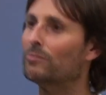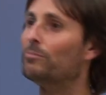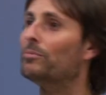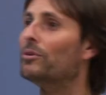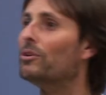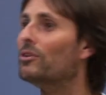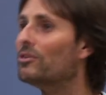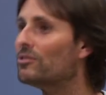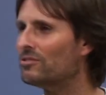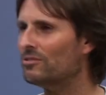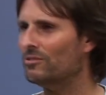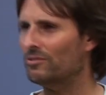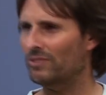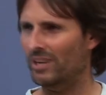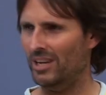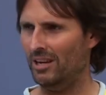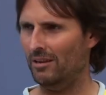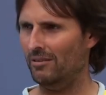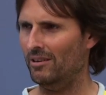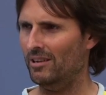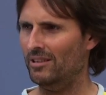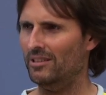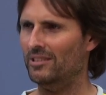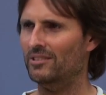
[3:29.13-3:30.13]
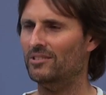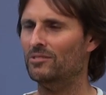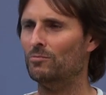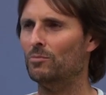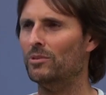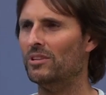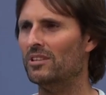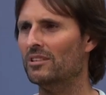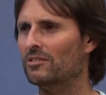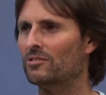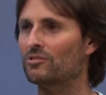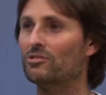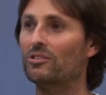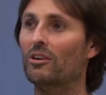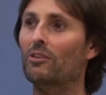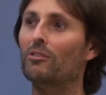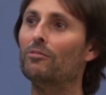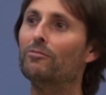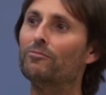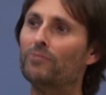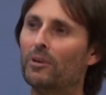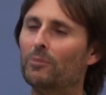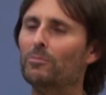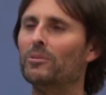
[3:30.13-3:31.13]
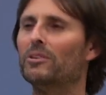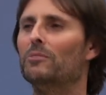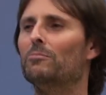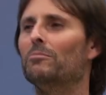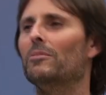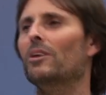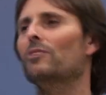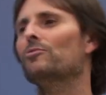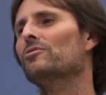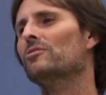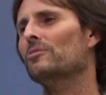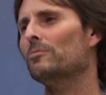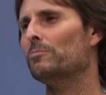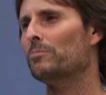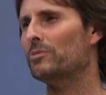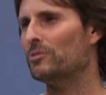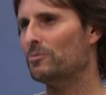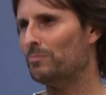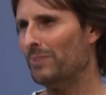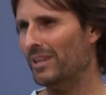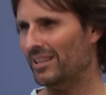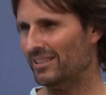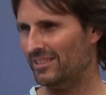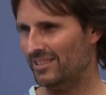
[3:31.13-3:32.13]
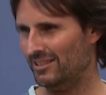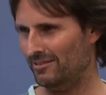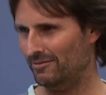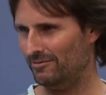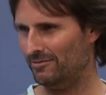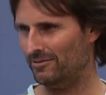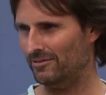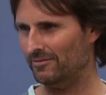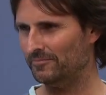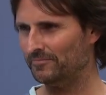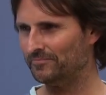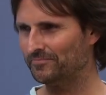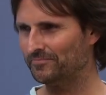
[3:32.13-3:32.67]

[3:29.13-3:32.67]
the personal error that's within the soul from an emotional perspective.